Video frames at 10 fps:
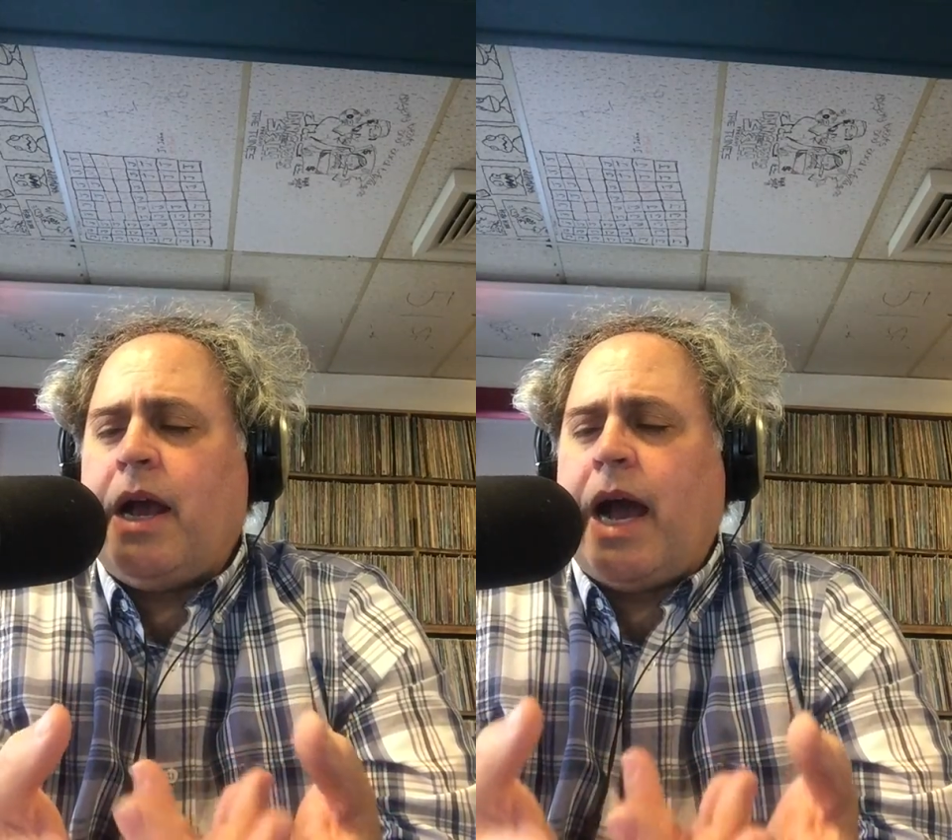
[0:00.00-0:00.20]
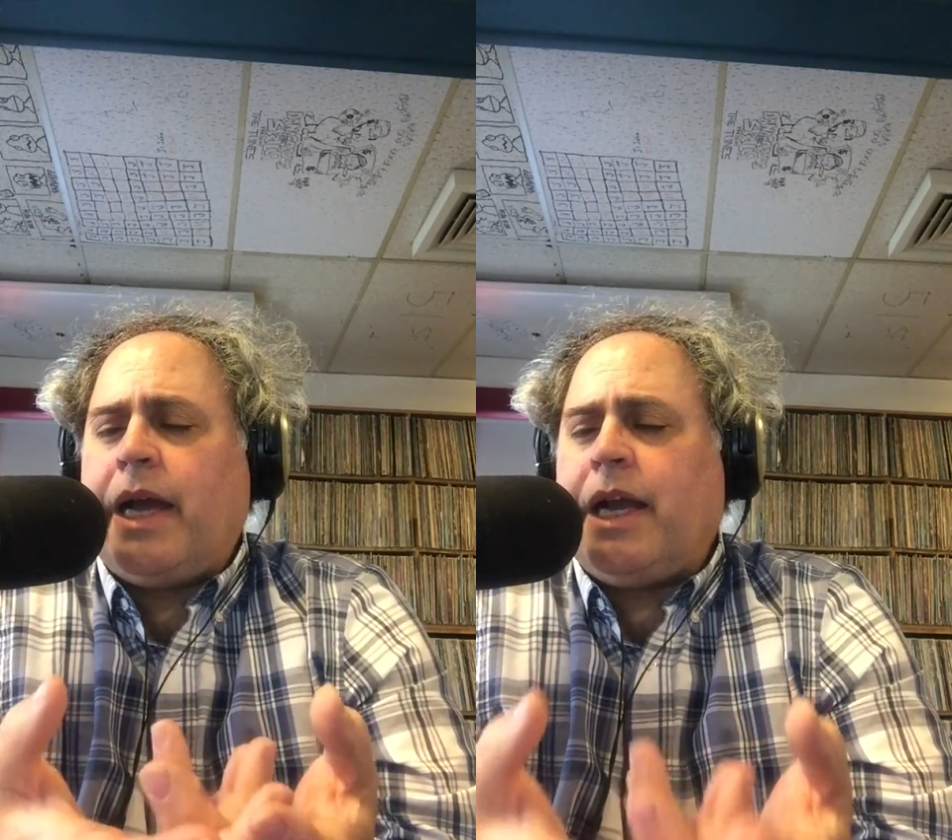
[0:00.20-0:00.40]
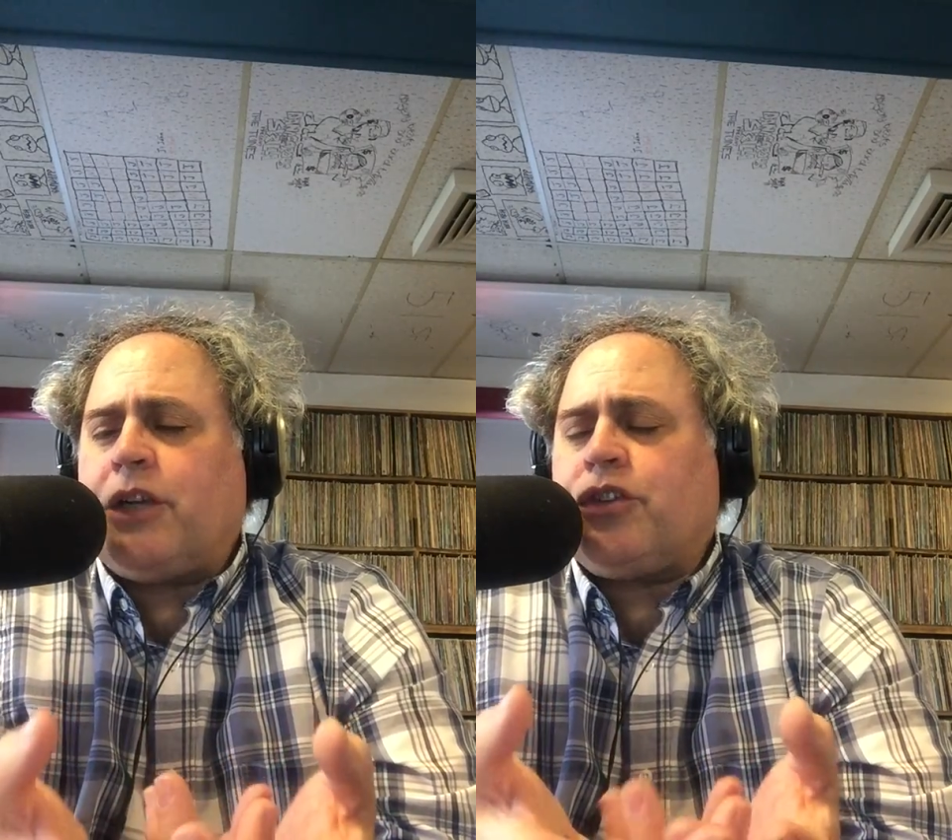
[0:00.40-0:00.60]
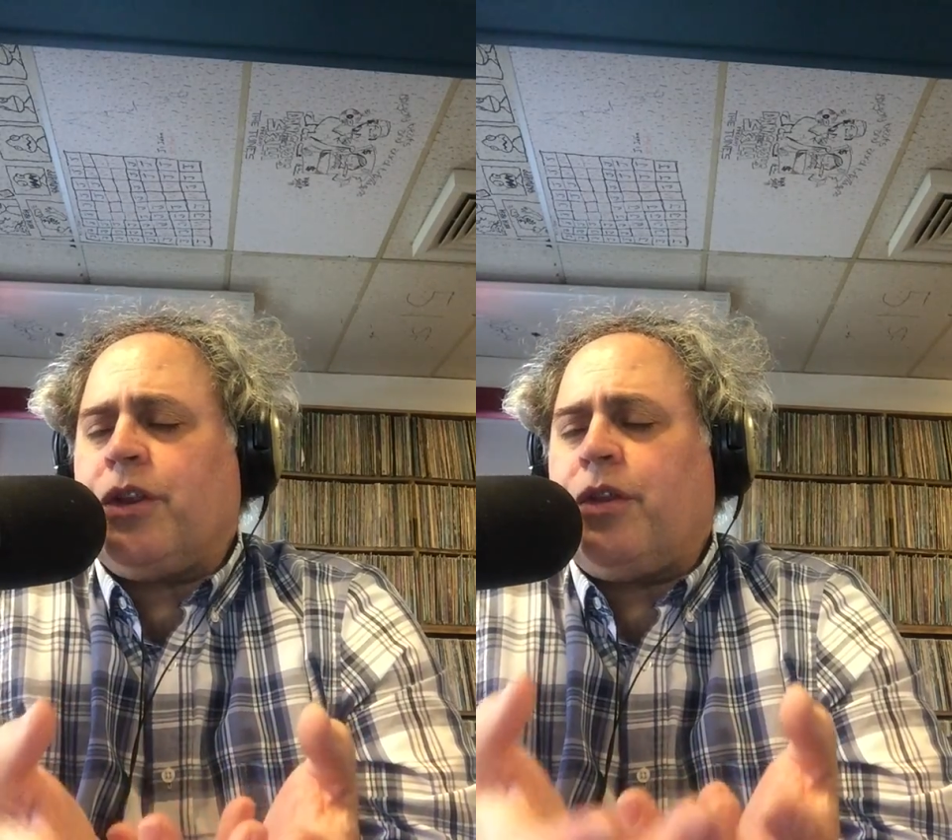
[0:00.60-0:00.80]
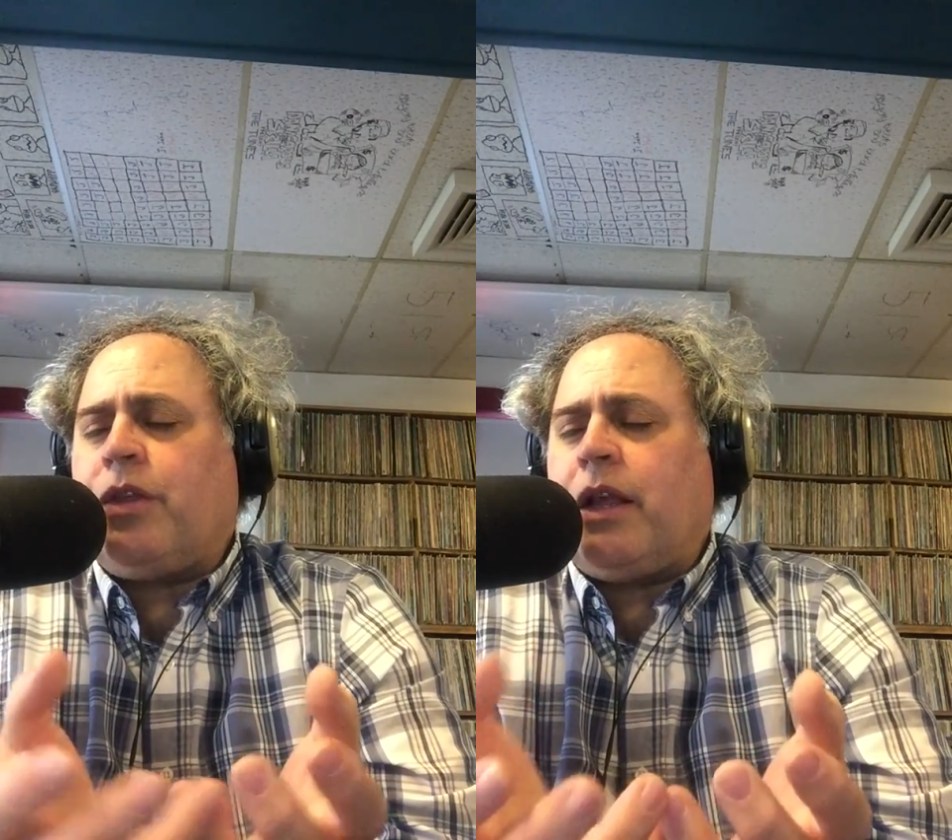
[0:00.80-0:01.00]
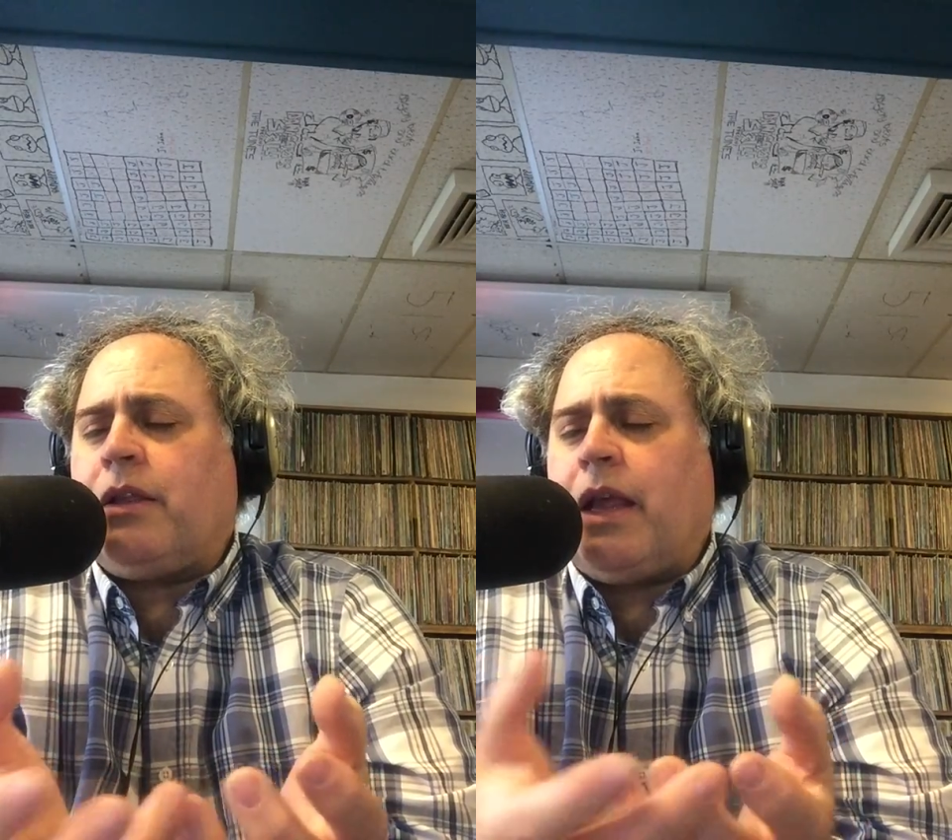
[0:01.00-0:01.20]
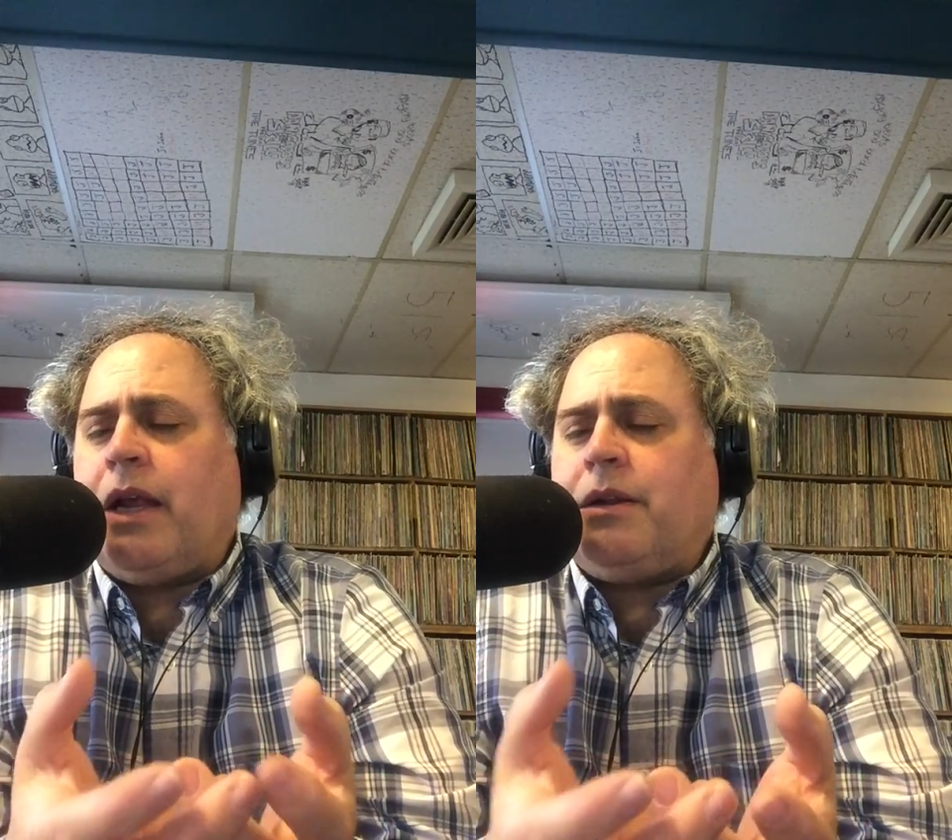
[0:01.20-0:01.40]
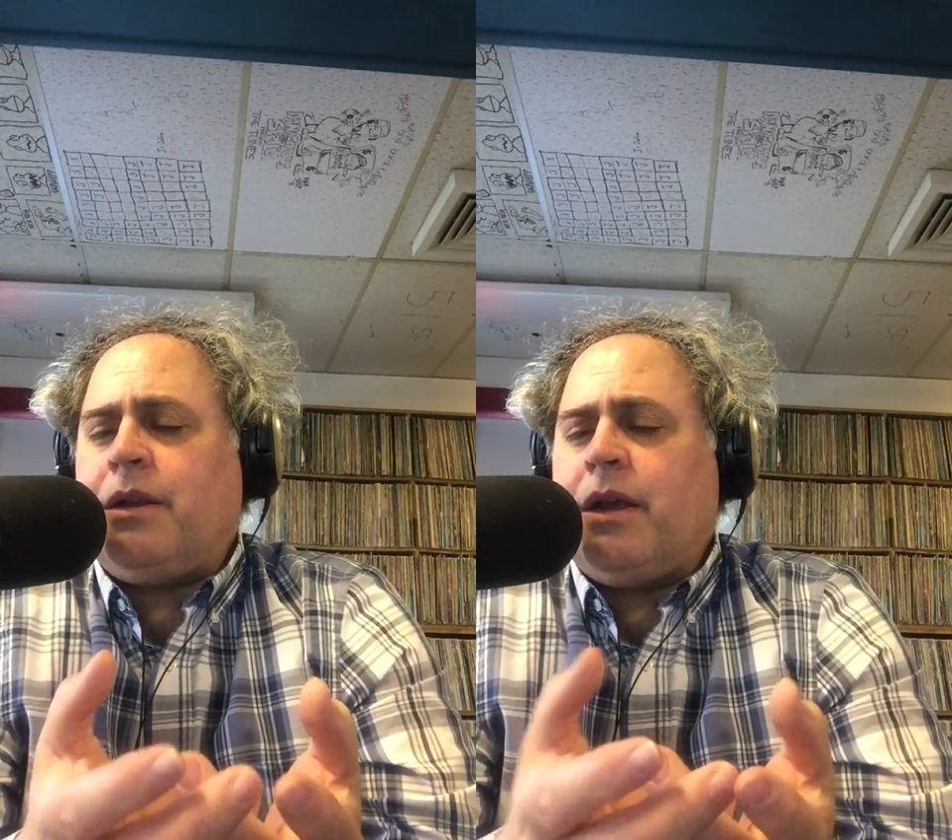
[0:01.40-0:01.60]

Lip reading: I actually think that